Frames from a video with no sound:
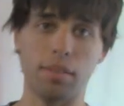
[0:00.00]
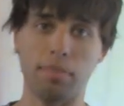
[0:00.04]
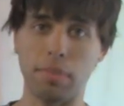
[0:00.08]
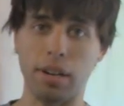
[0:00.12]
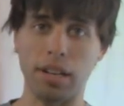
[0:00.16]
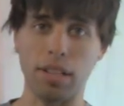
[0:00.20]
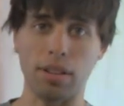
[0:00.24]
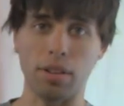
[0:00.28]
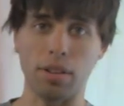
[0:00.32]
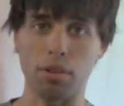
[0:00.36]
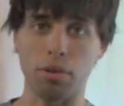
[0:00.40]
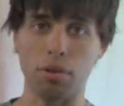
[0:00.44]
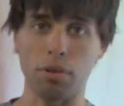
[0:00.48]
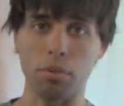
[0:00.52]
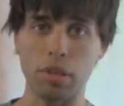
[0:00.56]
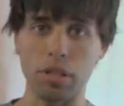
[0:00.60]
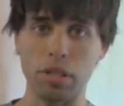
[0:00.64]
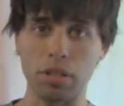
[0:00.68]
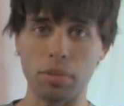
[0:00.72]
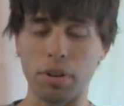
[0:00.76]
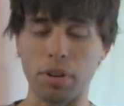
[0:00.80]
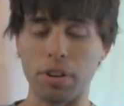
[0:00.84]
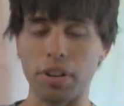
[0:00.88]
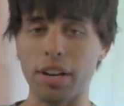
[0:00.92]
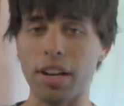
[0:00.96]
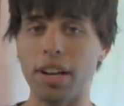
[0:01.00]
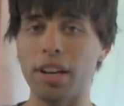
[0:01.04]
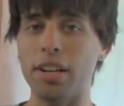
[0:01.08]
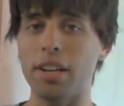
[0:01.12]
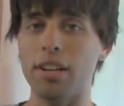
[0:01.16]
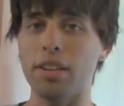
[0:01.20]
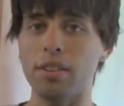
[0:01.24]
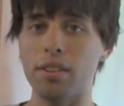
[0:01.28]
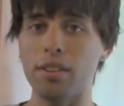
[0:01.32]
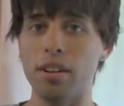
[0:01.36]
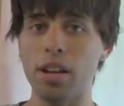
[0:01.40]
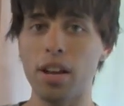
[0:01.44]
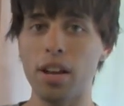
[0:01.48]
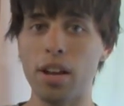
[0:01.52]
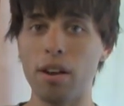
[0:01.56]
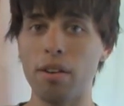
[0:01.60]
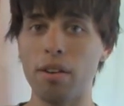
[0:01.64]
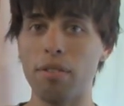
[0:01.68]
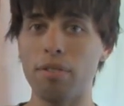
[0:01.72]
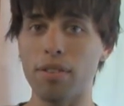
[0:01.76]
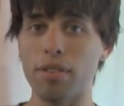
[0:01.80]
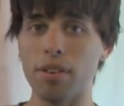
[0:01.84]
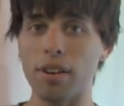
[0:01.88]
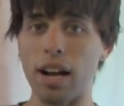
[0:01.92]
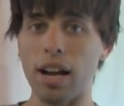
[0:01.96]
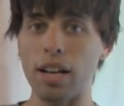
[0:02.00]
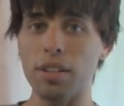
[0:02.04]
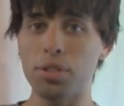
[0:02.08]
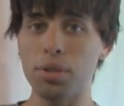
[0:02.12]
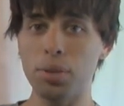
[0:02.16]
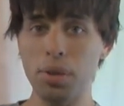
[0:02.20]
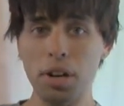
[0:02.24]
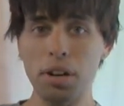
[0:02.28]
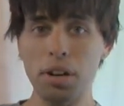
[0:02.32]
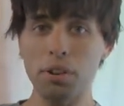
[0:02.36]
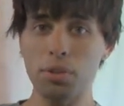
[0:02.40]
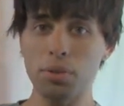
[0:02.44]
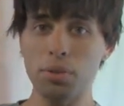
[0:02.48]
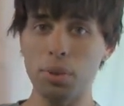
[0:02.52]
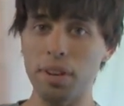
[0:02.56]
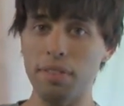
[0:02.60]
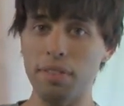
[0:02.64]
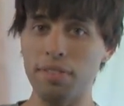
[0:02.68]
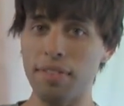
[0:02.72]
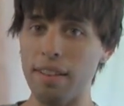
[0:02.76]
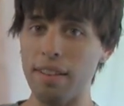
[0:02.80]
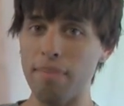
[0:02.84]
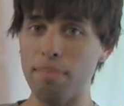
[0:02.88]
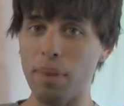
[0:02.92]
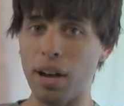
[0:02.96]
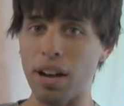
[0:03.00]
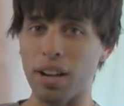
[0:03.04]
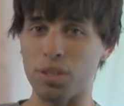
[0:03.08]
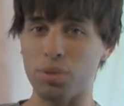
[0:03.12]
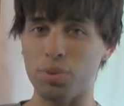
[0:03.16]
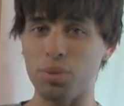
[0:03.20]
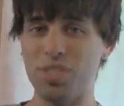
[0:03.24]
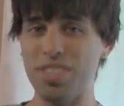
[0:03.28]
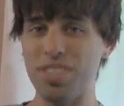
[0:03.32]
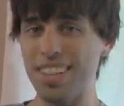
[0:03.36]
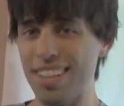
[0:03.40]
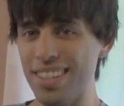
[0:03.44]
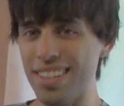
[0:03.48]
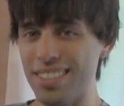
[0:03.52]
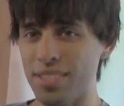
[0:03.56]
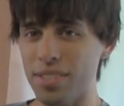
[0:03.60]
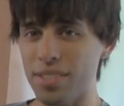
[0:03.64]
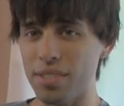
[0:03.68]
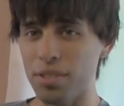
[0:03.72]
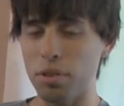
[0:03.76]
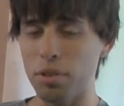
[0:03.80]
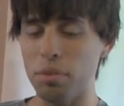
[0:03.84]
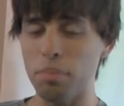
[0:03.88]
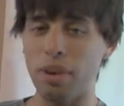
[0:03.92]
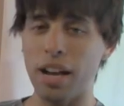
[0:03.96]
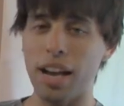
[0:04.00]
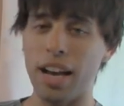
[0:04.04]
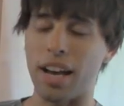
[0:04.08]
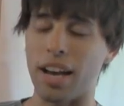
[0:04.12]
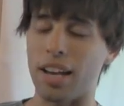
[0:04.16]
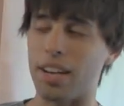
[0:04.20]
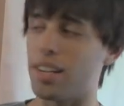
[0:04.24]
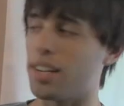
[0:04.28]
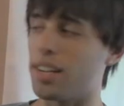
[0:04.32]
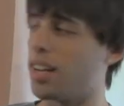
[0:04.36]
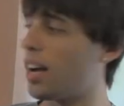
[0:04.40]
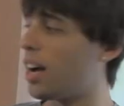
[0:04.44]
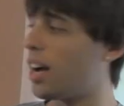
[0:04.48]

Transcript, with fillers: in my local Pittsburgh area for uh, 225 bucks, which isn't too bad.